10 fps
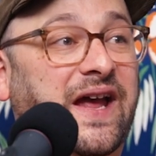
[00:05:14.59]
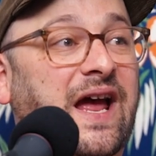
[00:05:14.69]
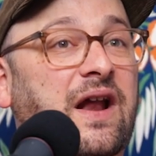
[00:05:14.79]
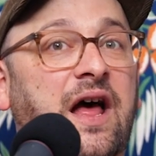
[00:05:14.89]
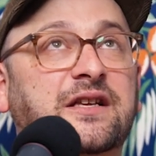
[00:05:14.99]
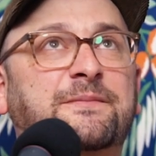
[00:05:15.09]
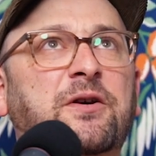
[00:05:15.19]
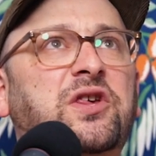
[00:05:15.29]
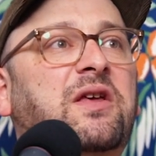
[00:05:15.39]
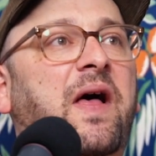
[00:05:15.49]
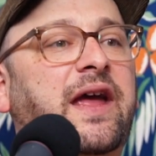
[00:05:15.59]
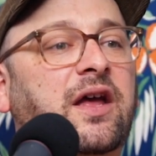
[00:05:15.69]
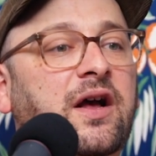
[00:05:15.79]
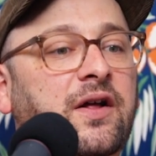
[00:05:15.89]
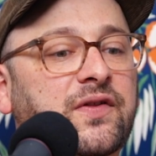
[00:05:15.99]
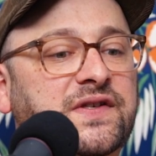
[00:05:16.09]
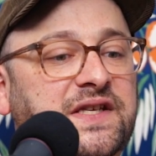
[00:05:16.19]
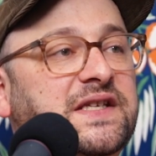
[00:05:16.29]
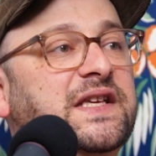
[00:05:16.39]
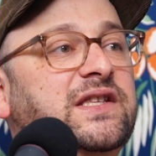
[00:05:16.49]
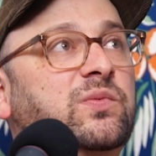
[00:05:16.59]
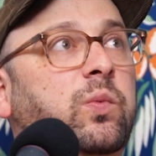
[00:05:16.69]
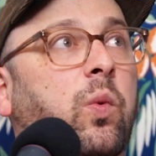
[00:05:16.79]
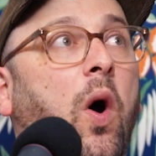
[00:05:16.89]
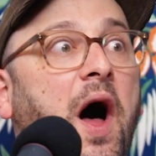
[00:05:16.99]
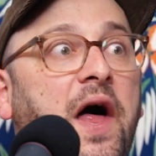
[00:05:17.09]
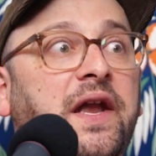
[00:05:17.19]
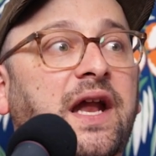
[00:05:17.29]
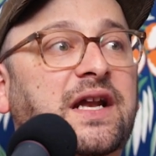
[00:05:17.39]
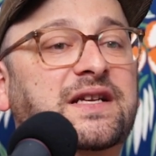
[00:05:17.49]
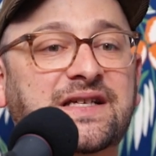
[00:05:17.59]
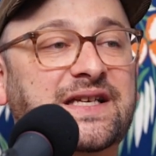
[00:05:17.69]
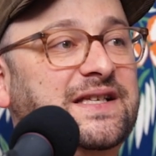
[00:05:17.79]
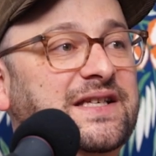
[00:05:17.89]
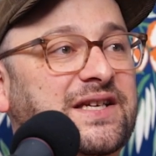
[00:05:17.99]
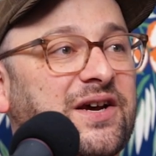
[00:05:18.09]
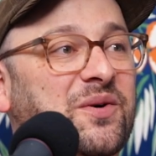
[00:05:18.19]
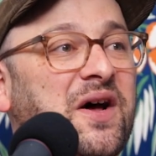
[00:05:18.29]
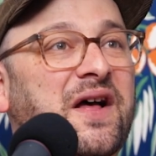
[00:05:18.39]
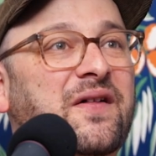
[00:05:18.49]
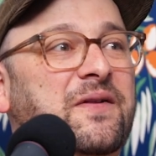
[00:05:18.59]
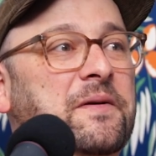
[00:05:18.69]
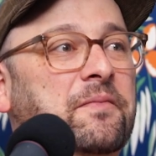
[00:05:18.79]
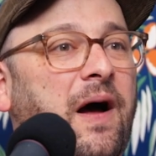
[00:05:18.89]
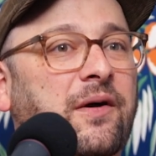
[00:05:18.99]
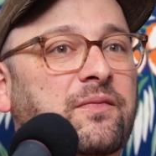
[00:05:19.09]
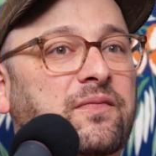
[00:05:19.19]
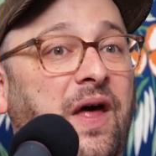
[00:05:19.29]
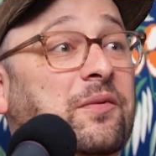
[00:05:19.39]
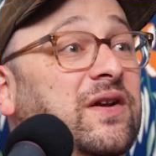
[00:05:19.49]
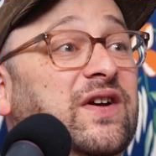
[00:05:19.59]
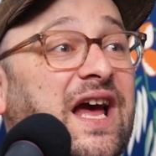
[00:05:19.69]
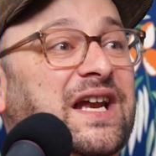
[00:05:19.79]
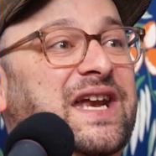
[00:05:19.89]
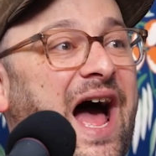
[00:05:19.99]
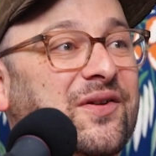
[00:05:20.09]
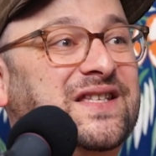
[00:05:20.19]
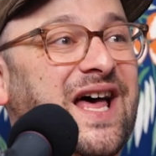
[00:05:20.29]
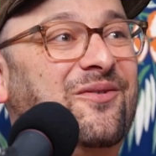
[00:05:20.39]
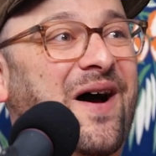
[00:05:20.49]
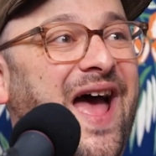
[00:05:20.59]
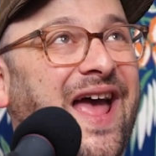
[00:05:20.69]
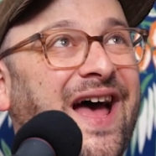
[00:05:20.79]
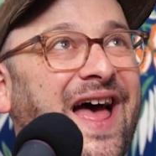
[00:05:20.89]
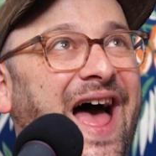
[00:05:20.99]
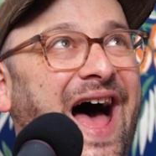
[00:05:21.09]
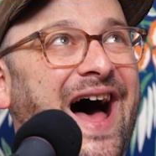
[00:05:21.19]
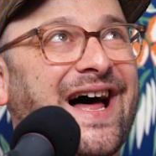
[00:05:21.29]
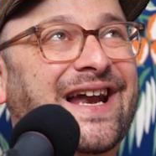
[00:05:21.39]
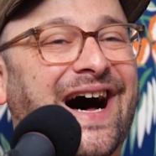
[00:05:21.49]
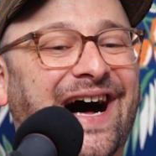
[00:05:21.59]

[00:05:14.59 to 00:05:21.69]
Especially seasons 1 and into season 2, I would even get announced that way at